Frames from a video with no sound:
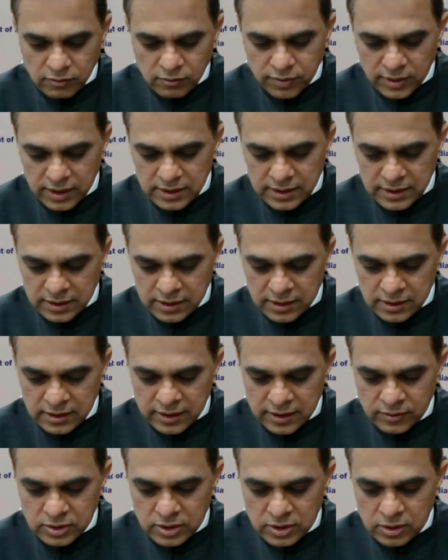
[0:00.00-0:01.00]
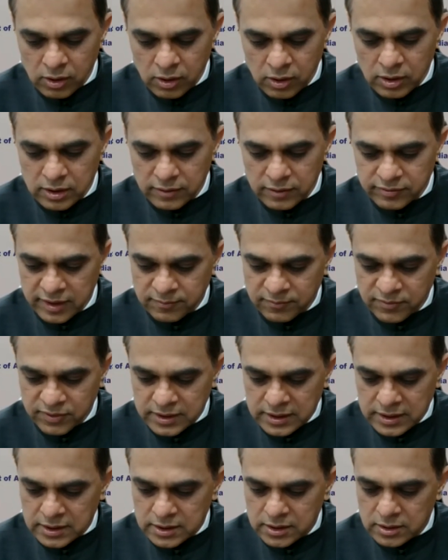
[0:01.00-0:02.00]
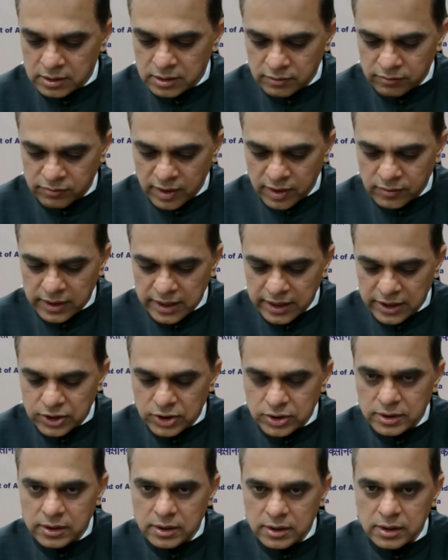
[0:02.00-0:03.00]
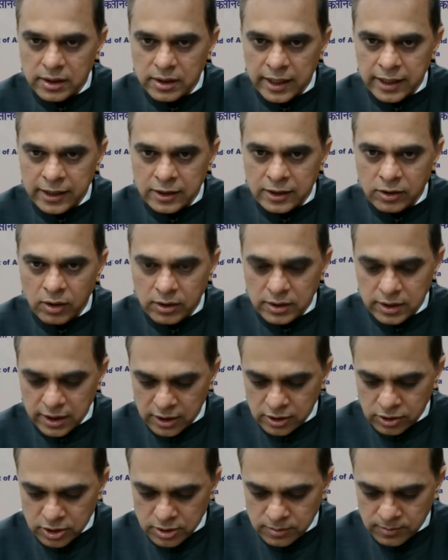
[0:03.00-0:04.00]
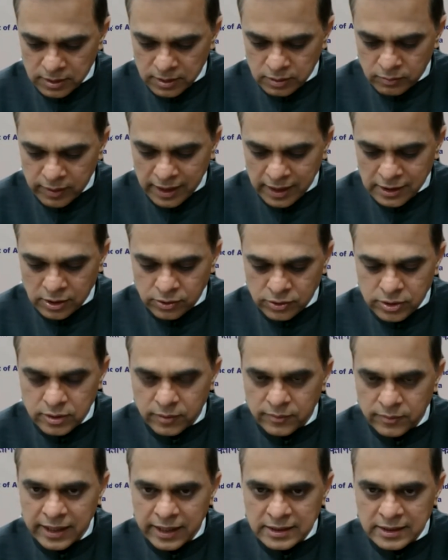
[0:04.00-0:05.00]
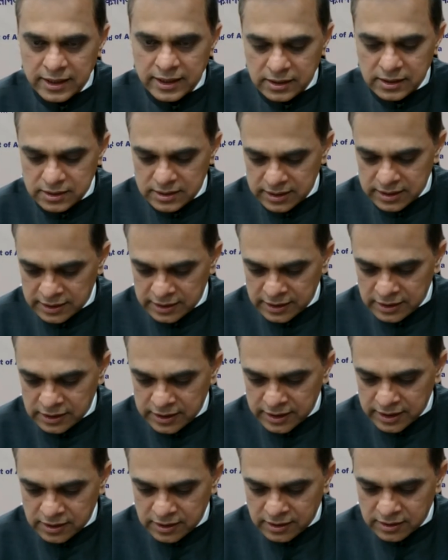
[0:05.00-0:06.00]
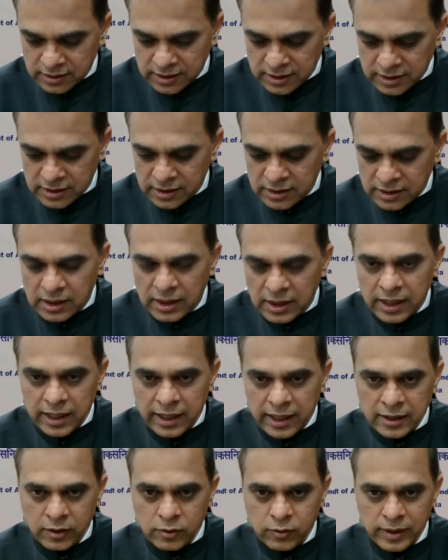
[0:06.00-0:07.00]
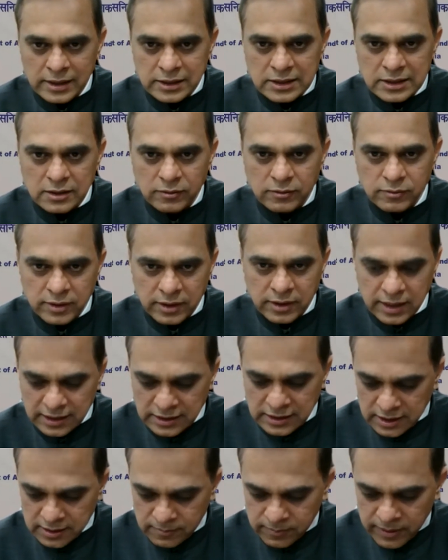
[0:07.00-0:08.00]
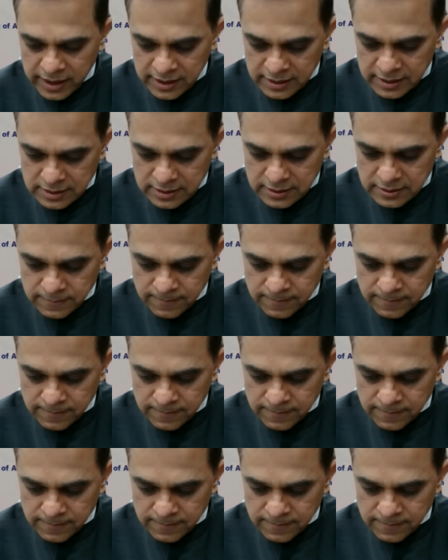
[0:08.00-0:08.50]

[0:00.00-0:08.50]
Further, there is a lot of emphasis on the foundational and non-negotiable values of ethics and integrity and a quest for uniting harmony.